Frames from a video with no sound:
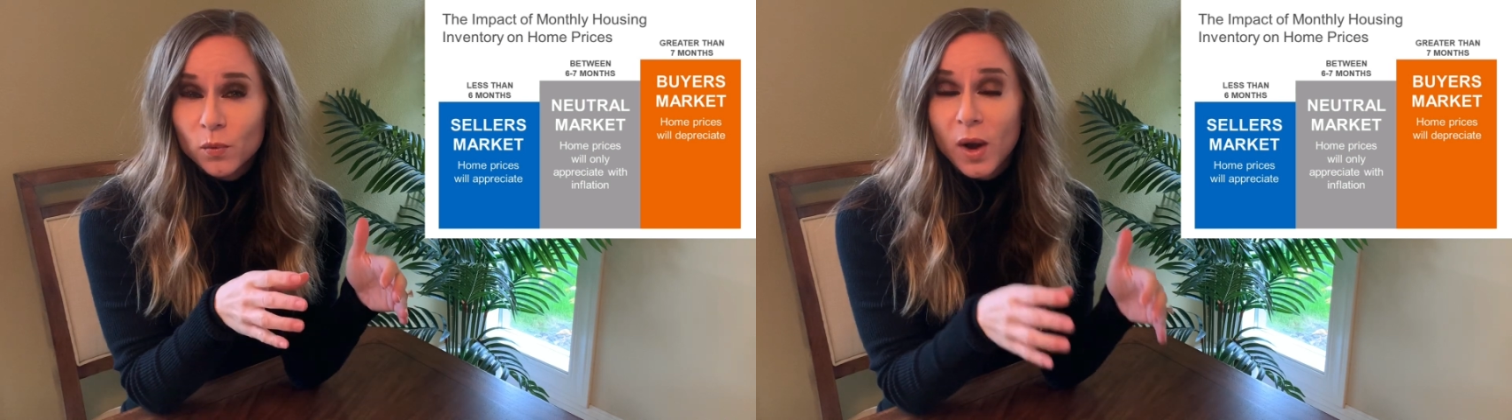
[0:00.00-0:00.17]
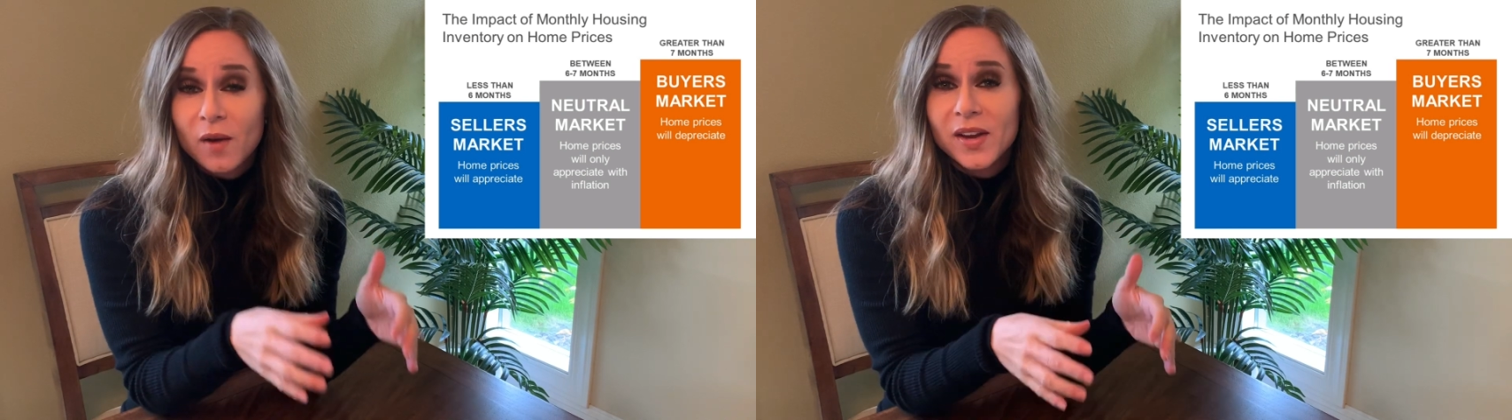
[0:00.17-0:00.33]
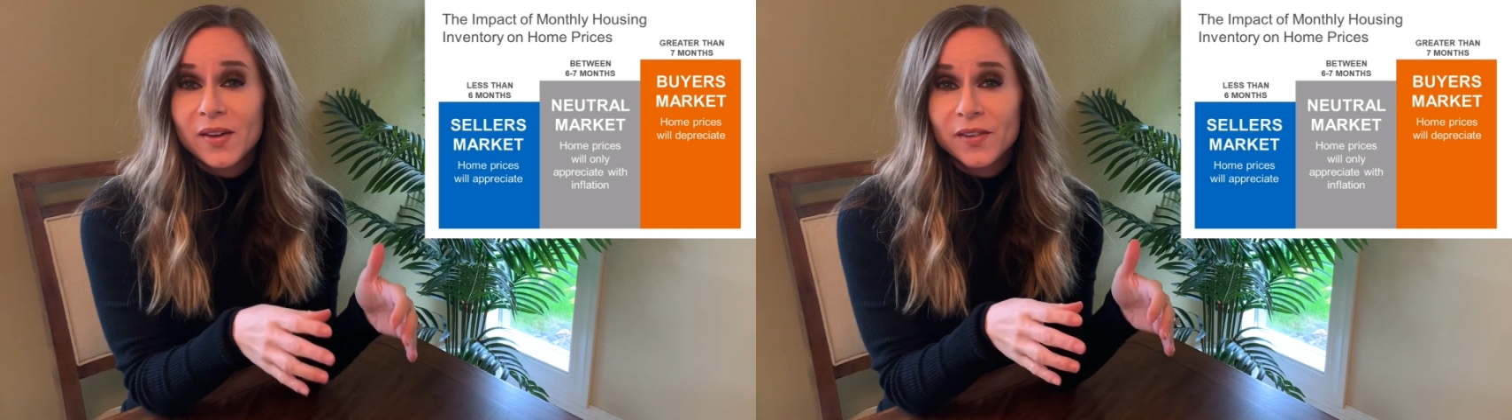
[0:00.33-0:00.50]

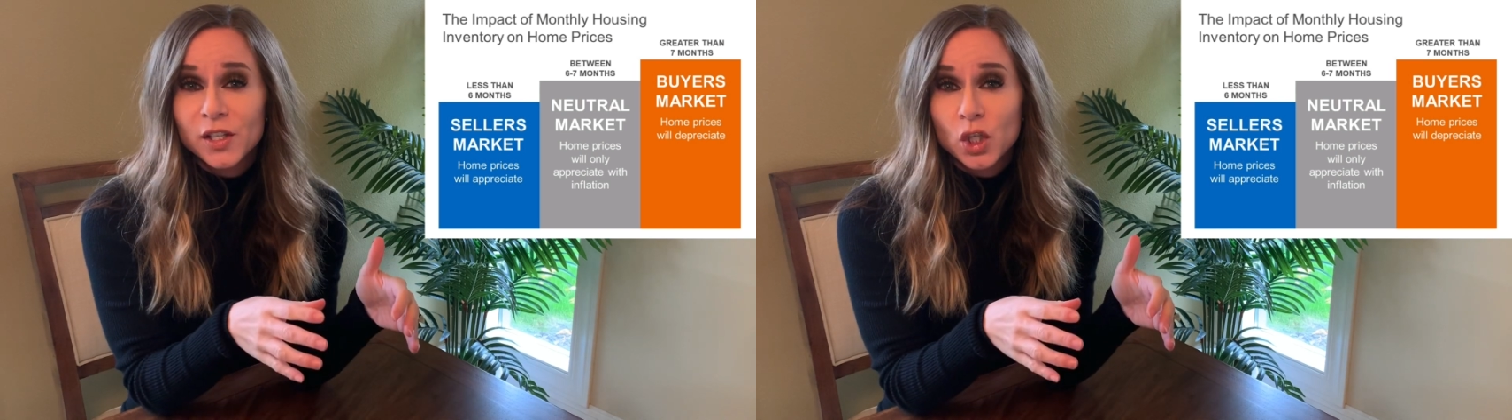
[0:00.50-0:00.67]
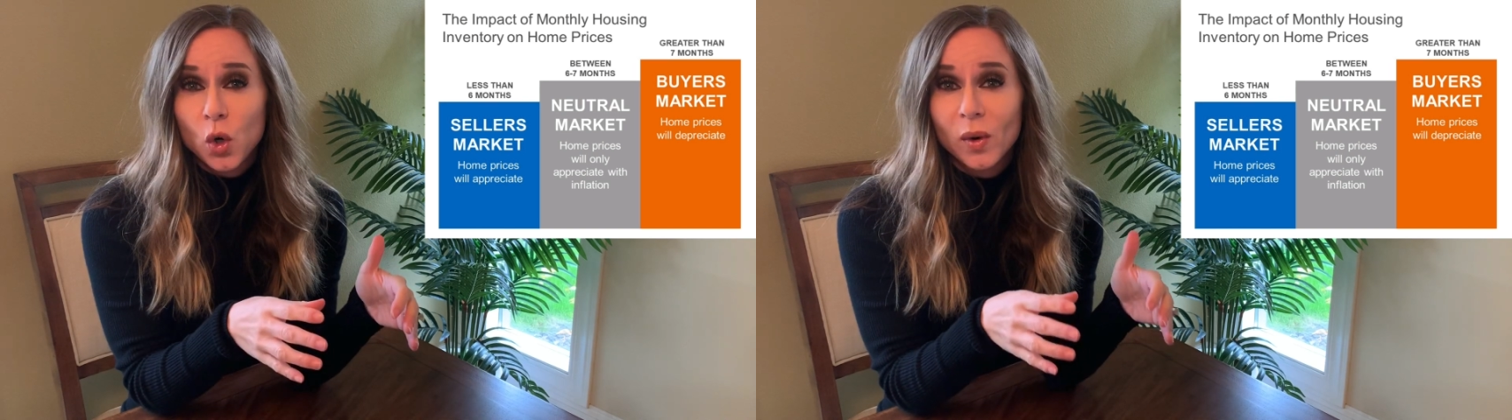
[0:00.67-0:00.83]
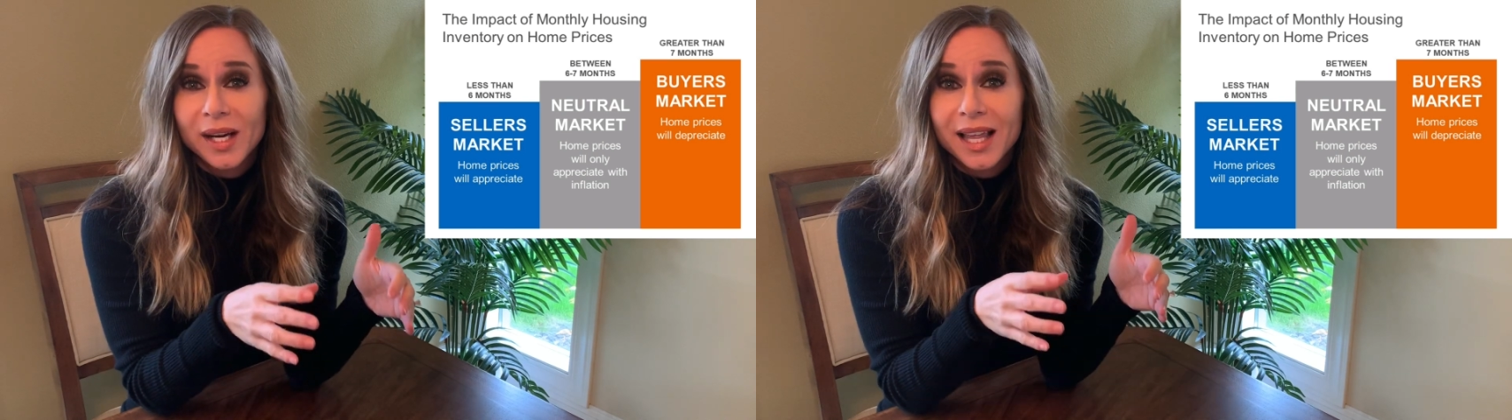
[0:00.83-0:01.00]
of
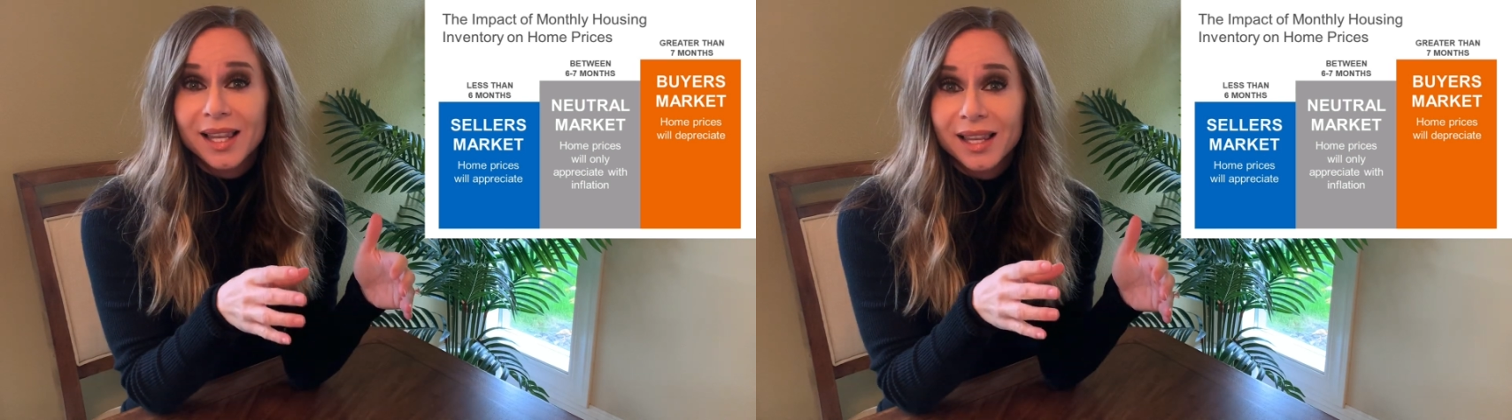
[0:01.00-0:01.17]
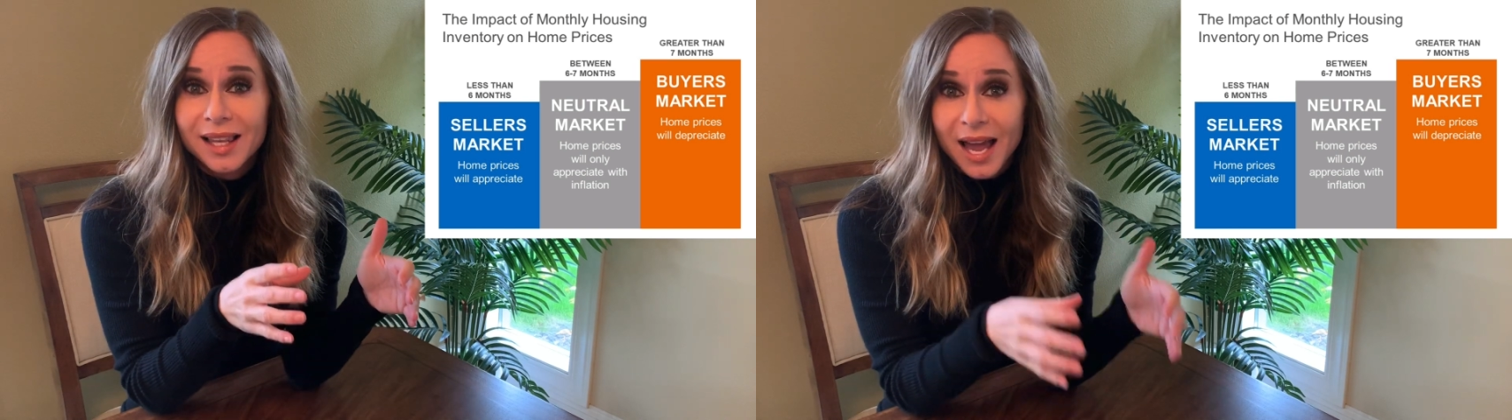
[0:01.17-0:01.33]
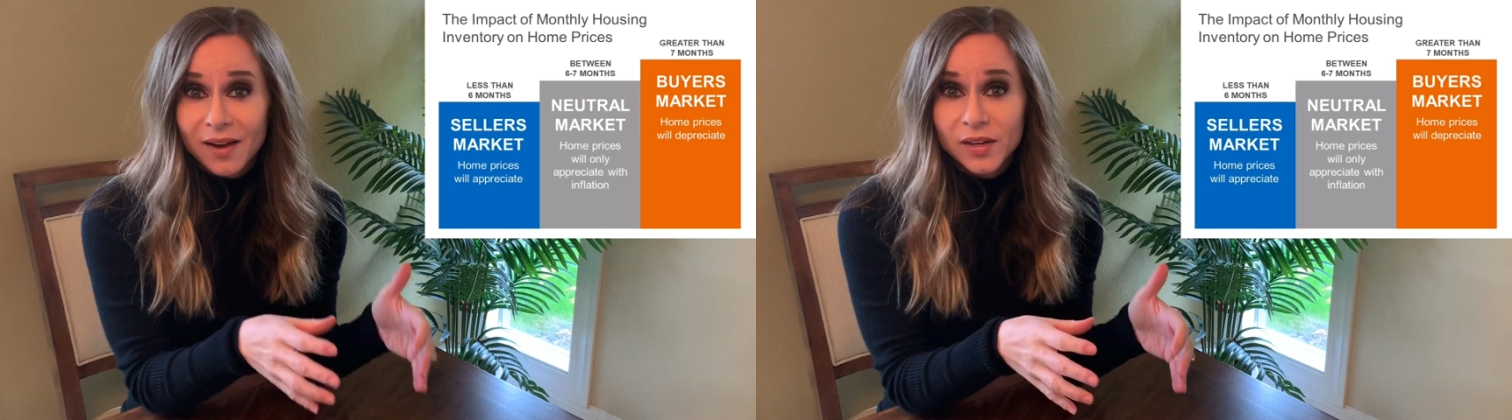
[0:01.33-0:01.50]
inventory
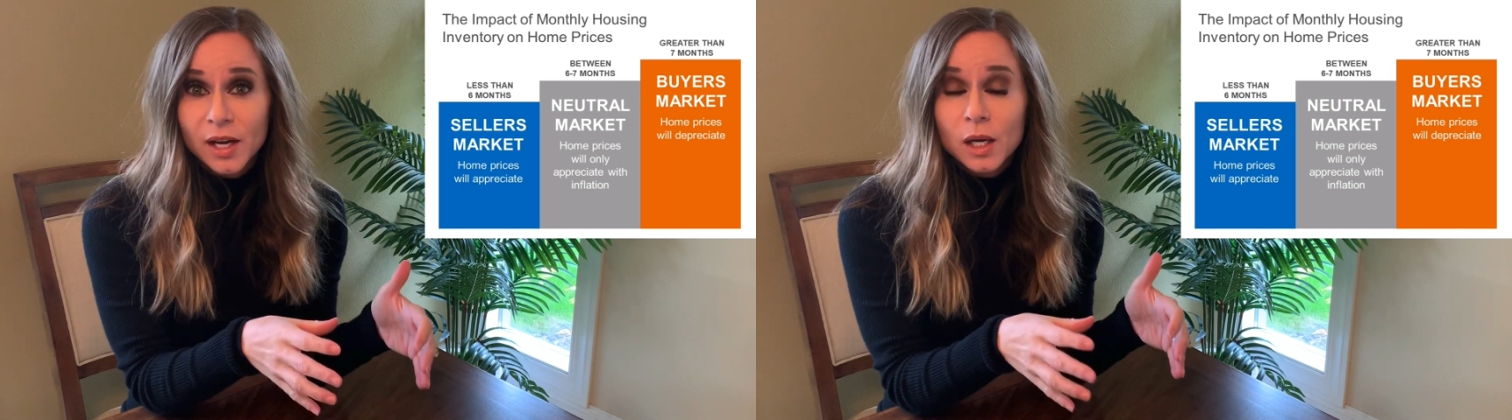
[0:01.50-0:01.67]
left,